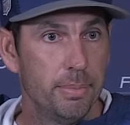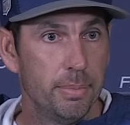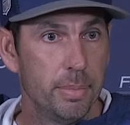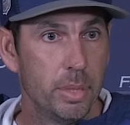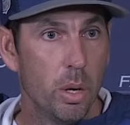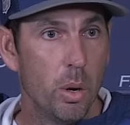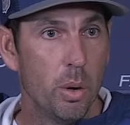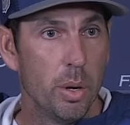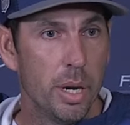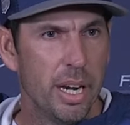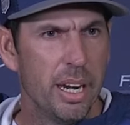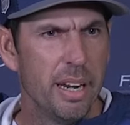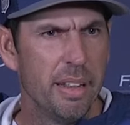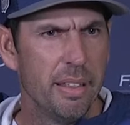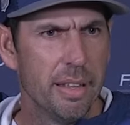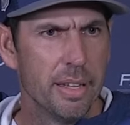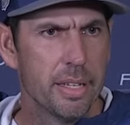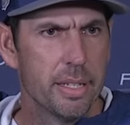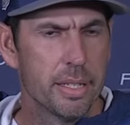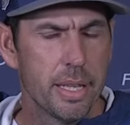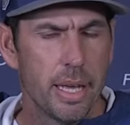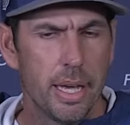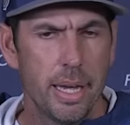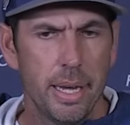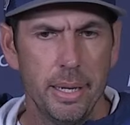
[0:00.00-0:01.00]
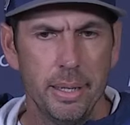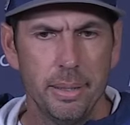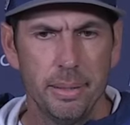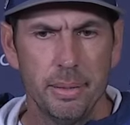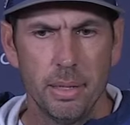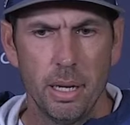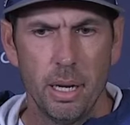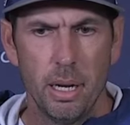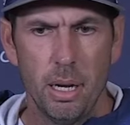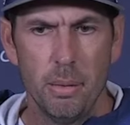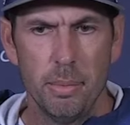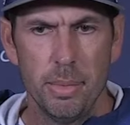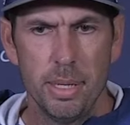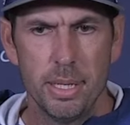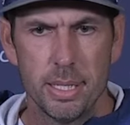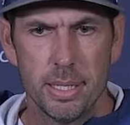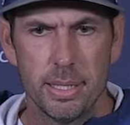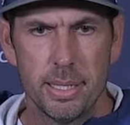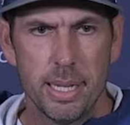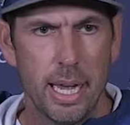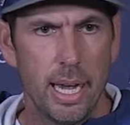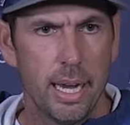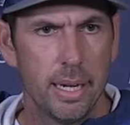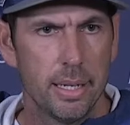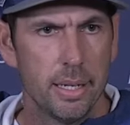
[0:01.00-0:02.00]
going into this thing. He's
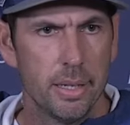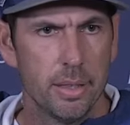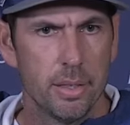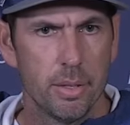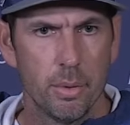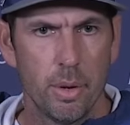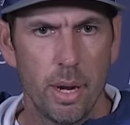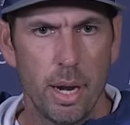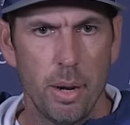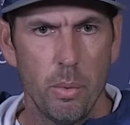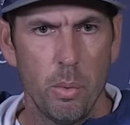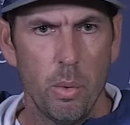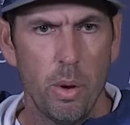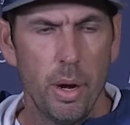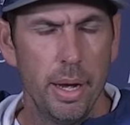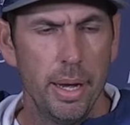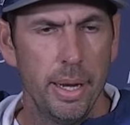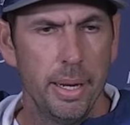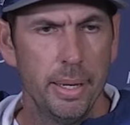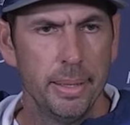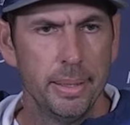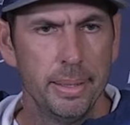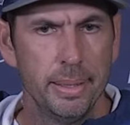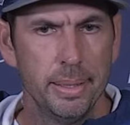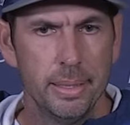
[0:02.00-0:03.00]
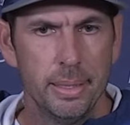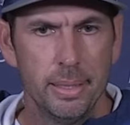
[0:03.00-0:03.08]
attacked it the right way.